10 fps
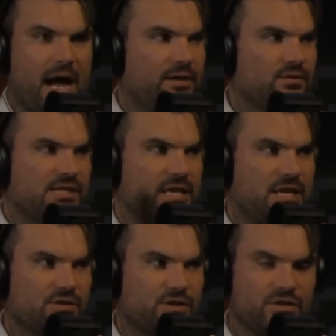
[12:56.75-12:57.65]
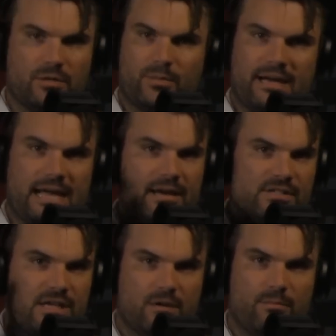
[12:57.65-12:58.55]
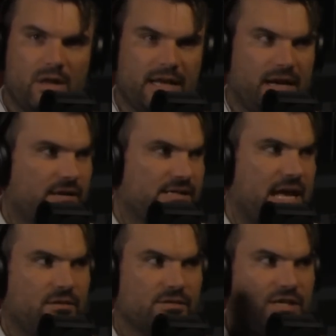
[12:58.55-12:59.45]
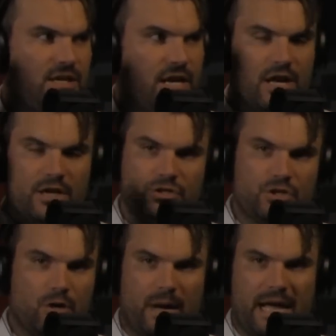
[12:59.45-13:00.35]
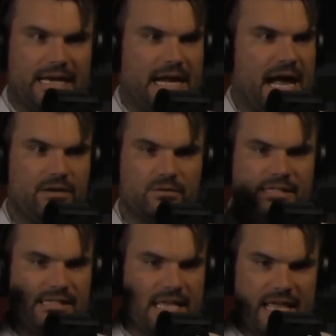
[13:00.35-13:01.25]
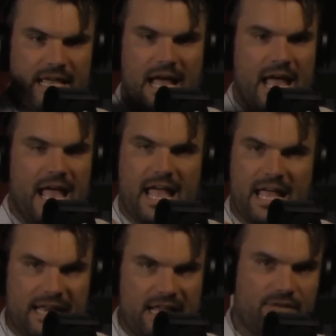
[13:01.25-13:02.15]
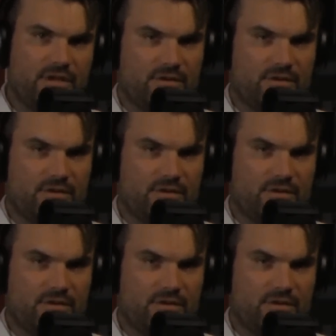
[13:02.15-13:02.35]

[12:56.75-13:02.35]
I don't see Kirsten Gillibrand. I don't see Kamala Harris. I don't see Joe Biden. I don't see any of those